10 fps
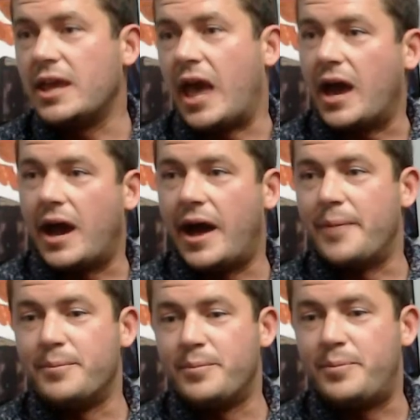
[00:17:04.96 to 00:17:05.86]

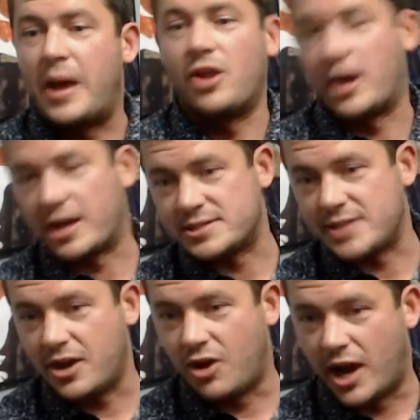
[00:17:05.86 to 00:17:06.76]
But like I
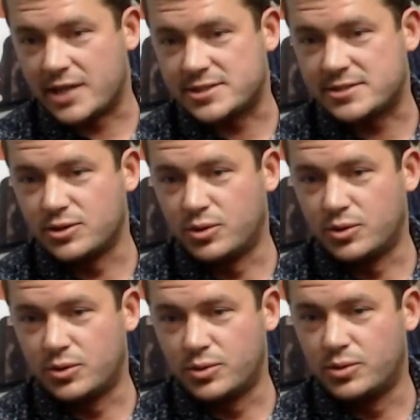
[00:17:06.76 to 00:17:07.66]
said, I
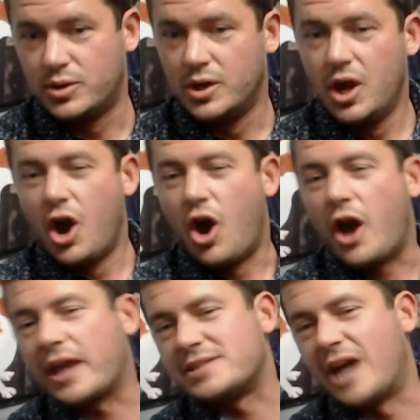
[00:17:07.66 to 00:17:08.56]

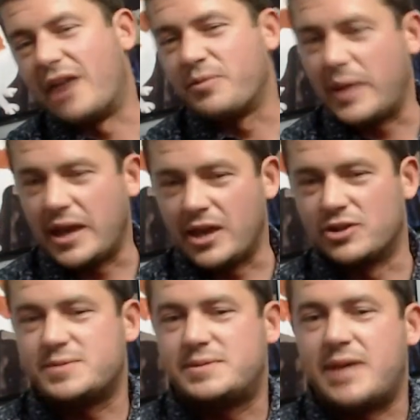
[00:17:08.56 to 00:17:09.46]
guess after being in
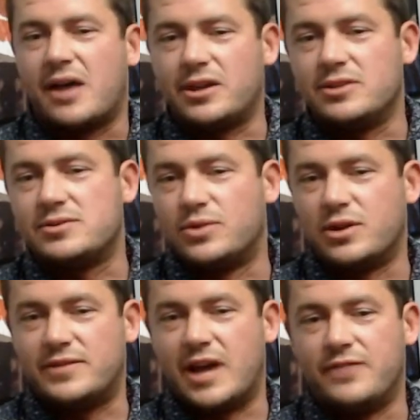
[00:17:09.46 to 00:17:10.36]
hospitality and doing what
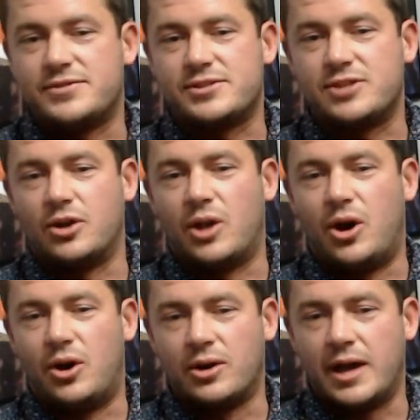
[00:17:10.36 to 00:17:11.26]
I've done for so
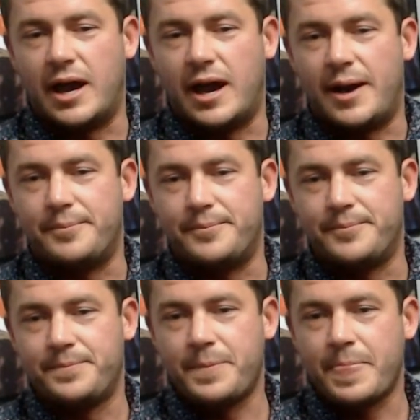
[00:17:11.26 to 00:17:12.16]

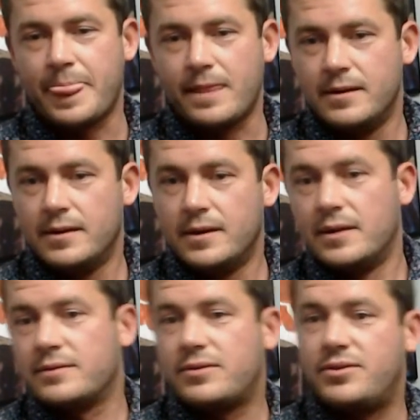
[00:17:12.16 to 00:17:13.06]
long,
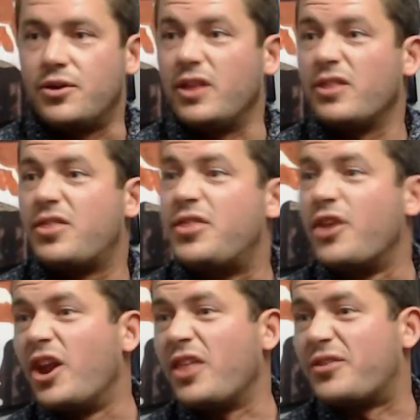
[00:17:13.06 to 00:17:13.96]

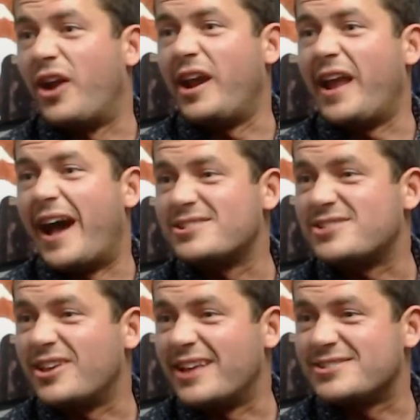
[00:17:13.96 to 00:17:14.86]
33 now,
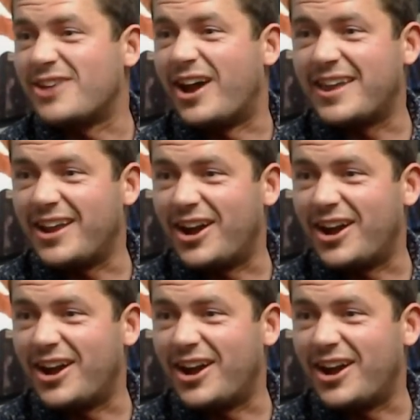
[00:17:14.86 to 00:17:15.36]
so that's like,